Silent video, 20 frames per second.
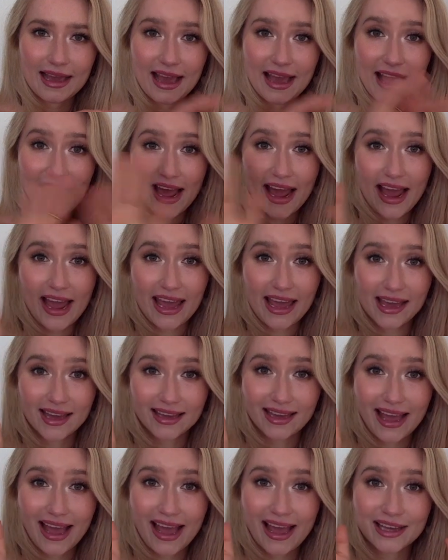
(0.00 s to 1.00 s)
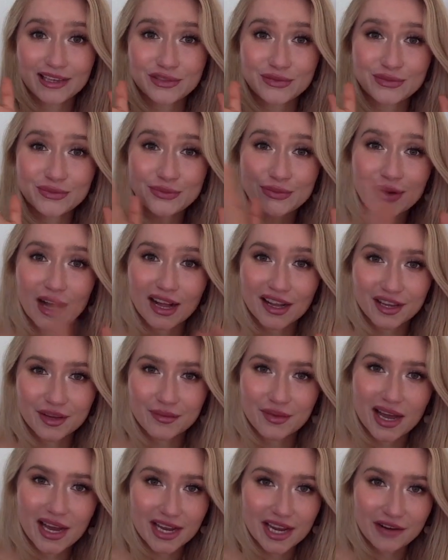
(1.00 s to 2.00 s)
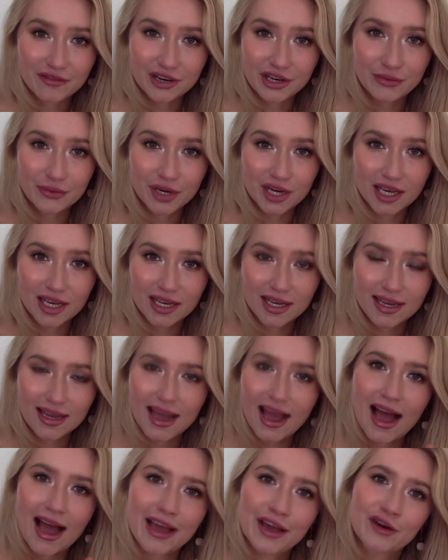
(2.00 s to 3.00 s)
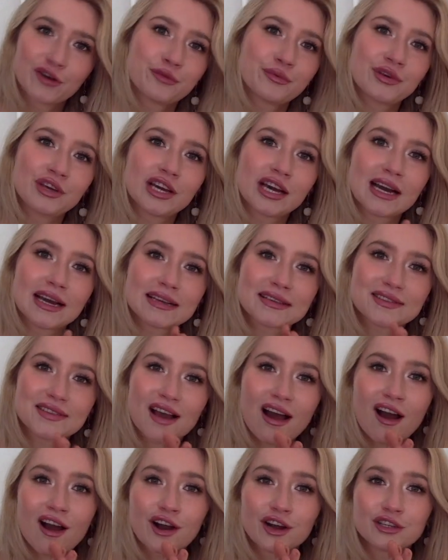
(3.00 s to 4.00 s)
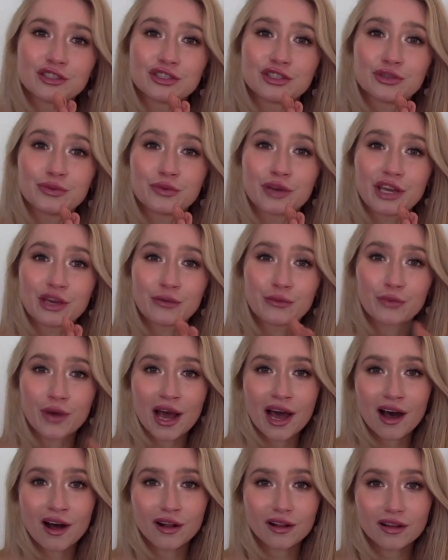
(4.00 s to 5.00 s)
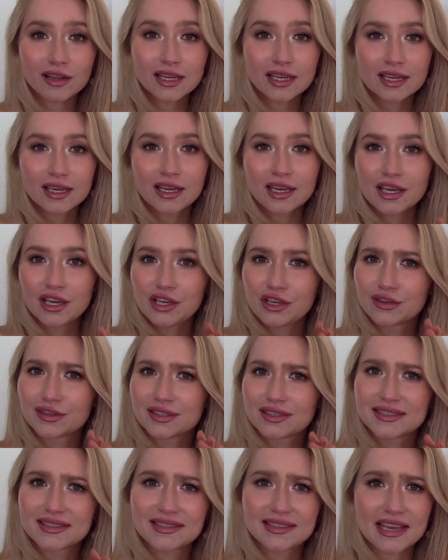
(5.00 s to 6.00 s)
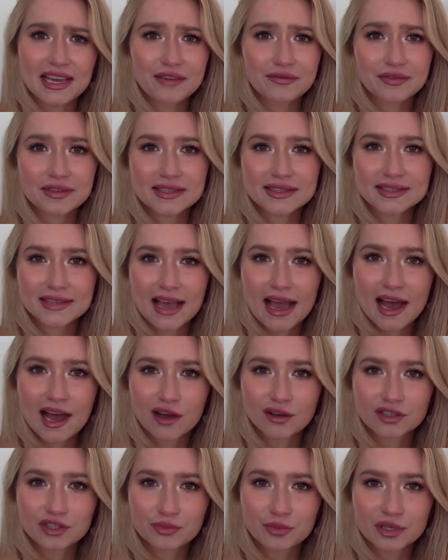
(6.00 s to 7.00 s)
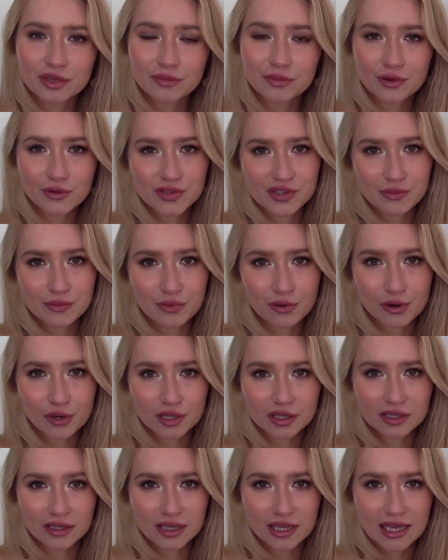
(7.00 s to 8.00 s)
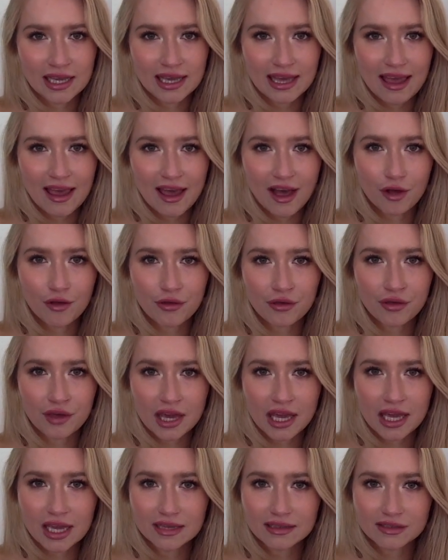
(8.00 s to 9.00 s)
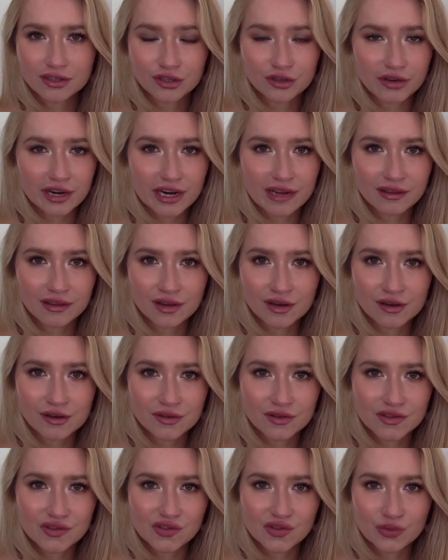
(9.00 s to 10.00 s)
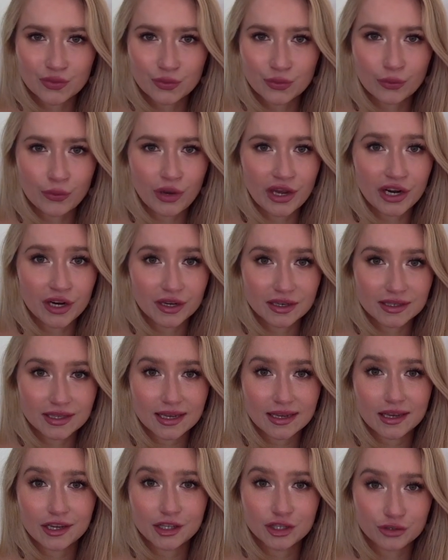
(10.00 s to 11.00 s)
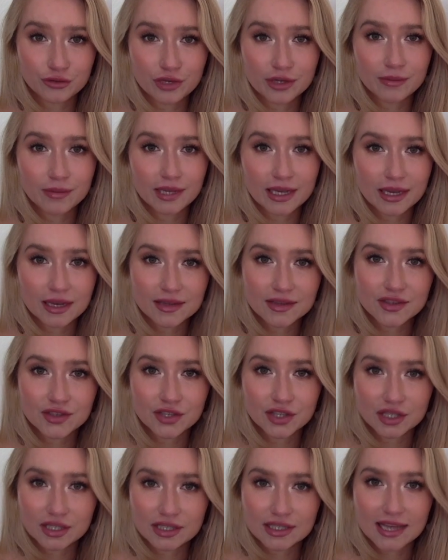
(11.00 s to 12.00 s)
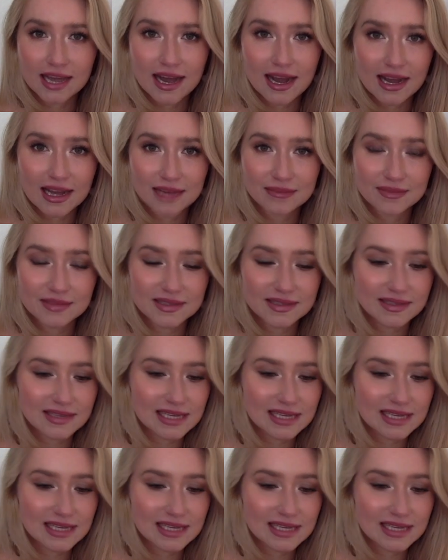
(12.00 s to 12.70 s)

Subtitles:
Hey, and welcome back everyone. I hope you guys are doing well. You're safe and sound, but most importantly, healthy during those weird and extremely uncertain times.